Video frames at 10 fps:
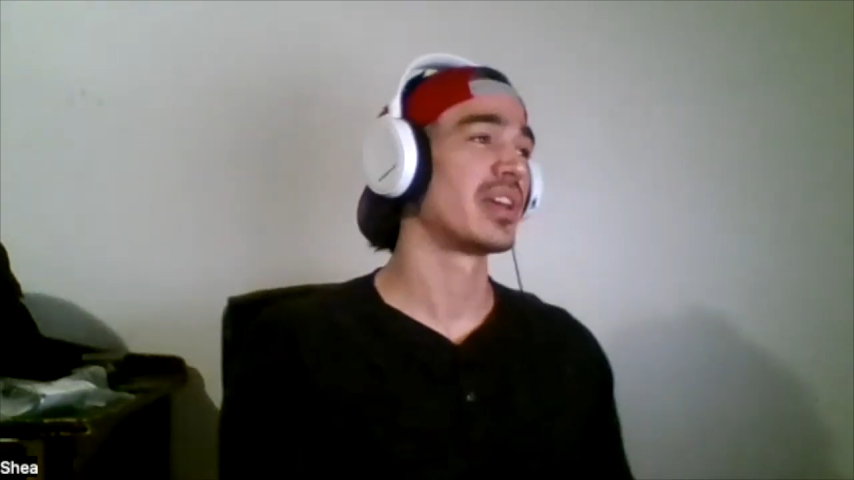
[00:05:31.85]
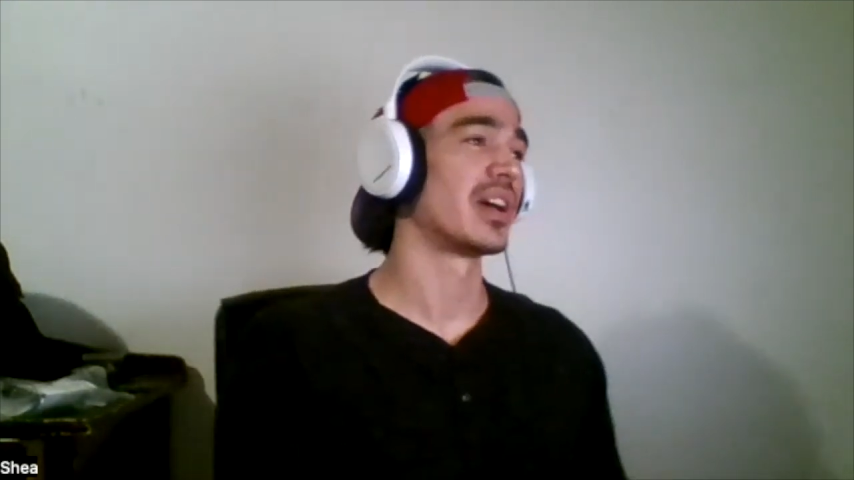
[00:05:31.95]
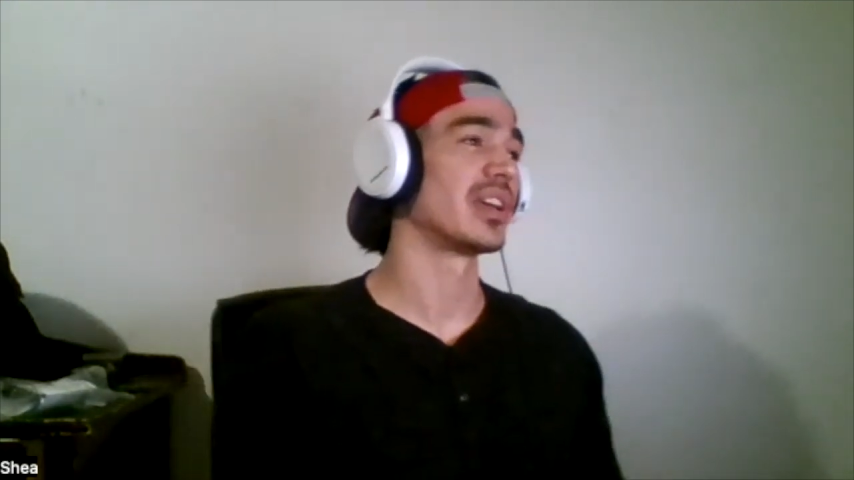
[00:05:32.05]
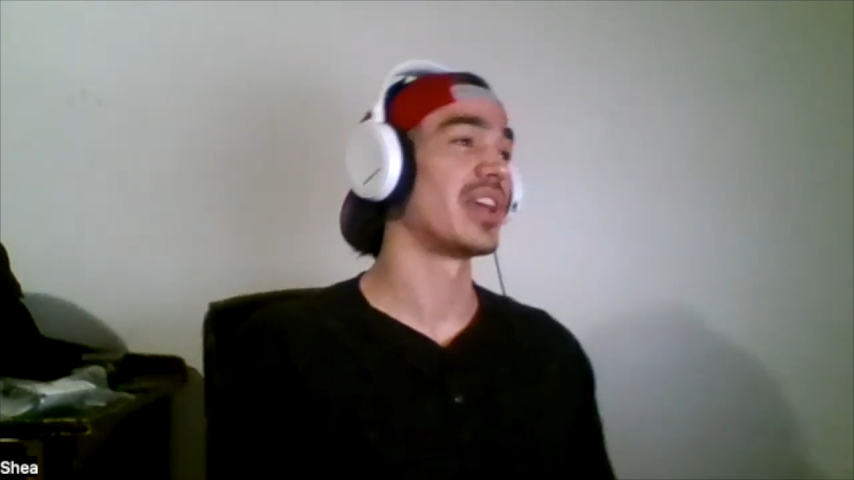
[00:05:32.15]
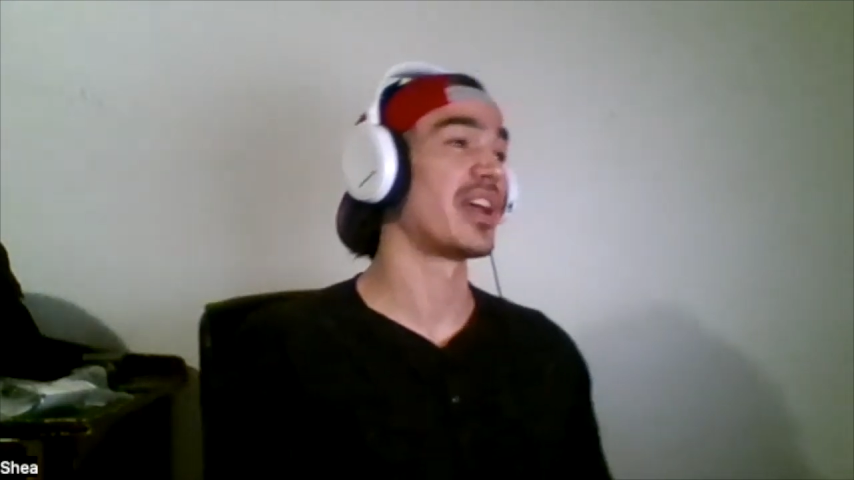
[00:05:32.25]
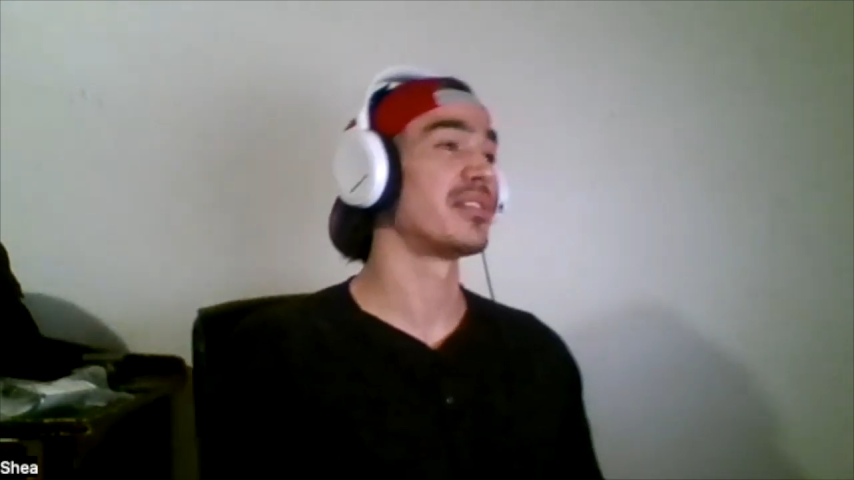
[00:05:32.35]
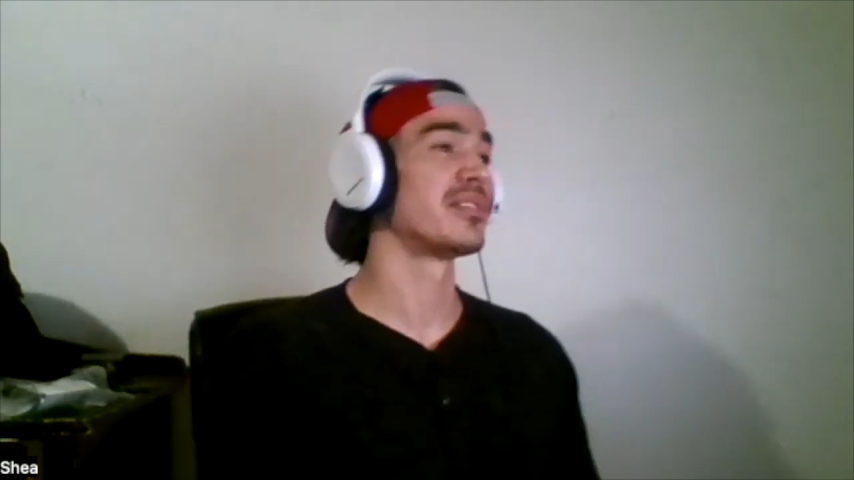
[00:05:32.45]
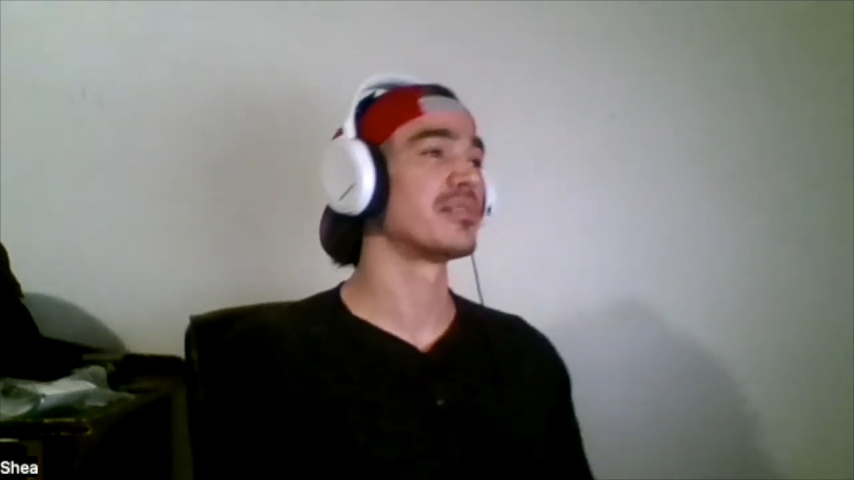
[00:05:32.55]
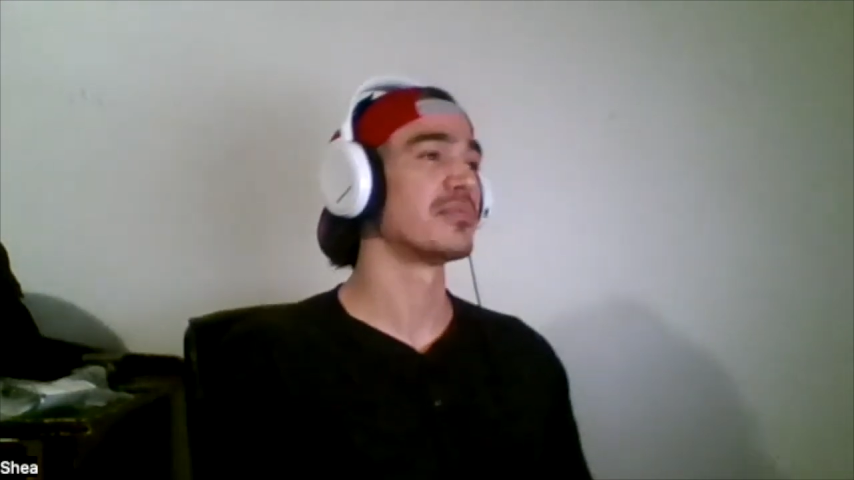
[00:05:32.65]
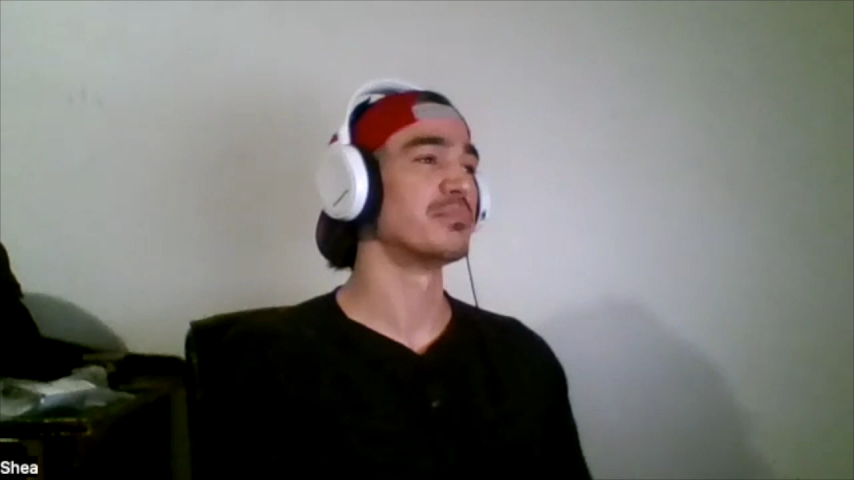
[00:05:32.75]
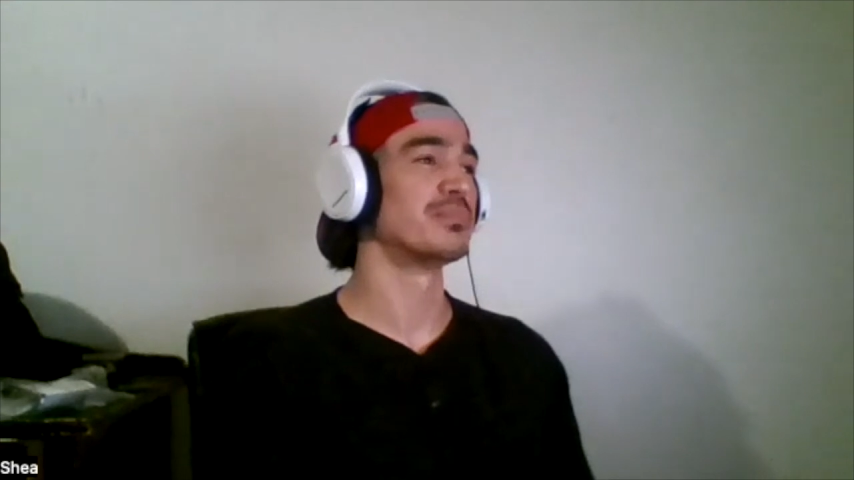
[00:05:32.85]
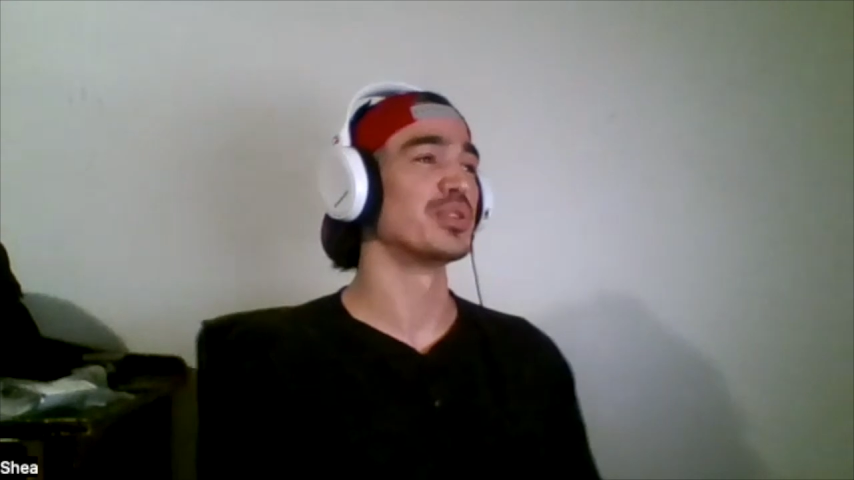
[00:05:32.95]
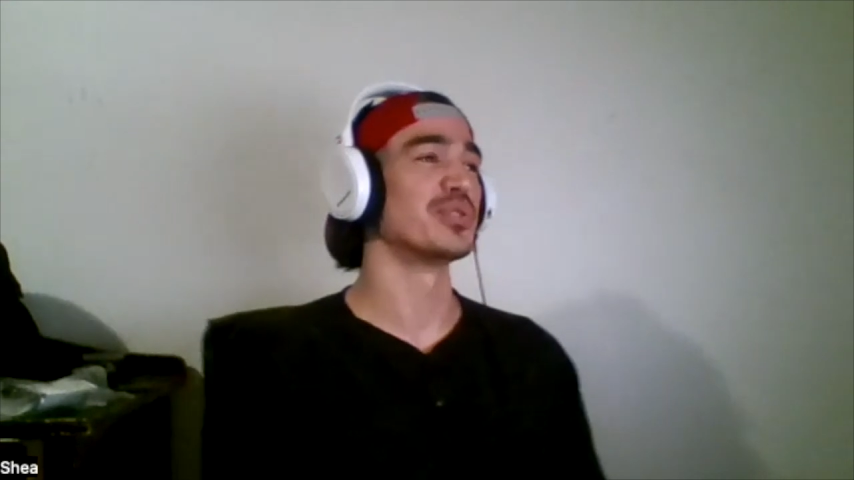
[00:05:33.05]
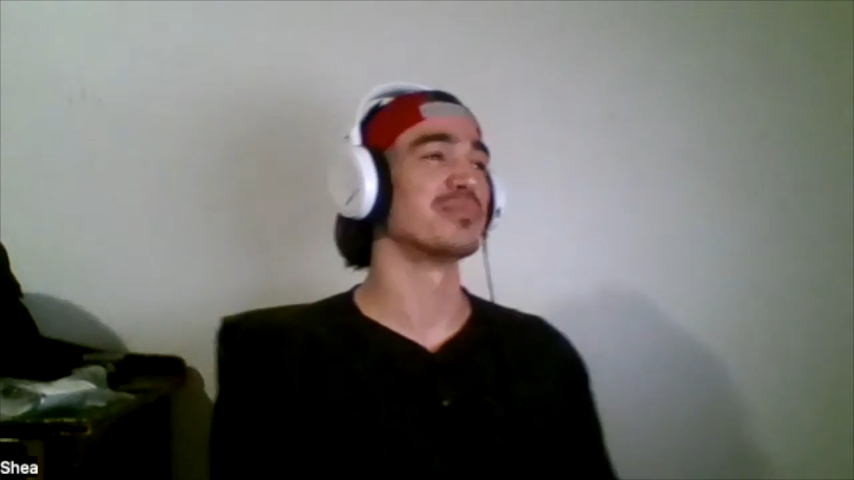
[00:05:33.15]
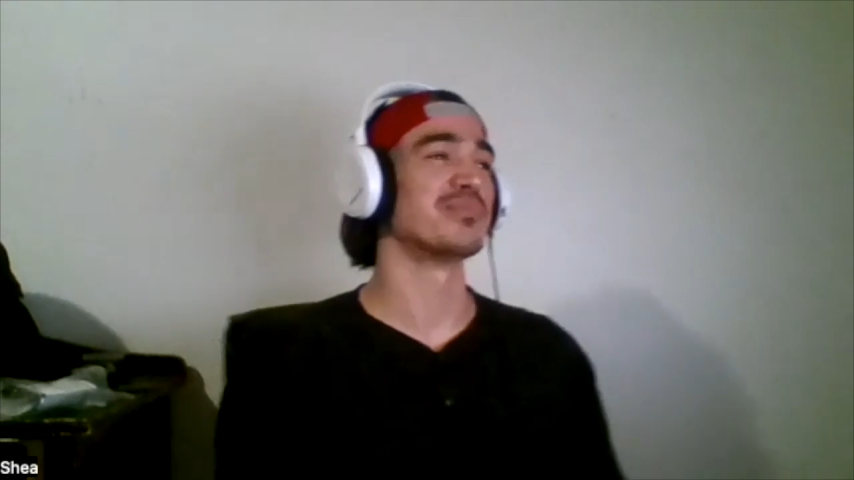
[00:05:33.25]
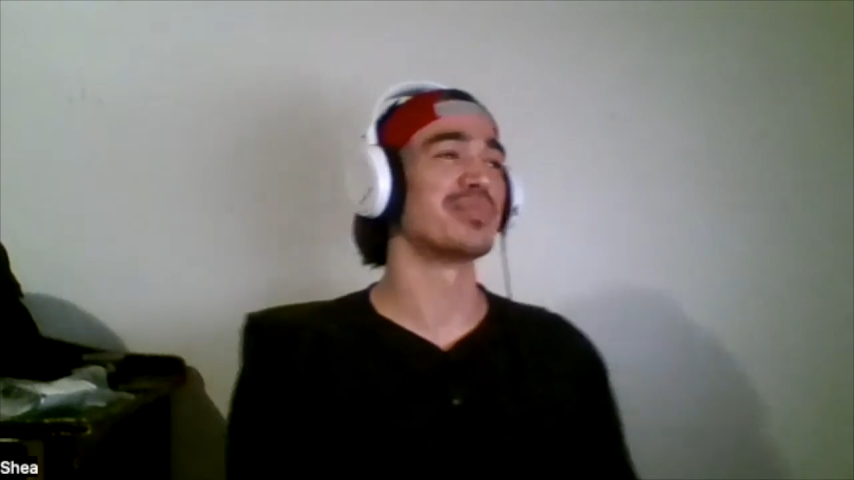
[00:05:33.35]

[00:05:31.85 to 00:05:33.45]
Again, boom,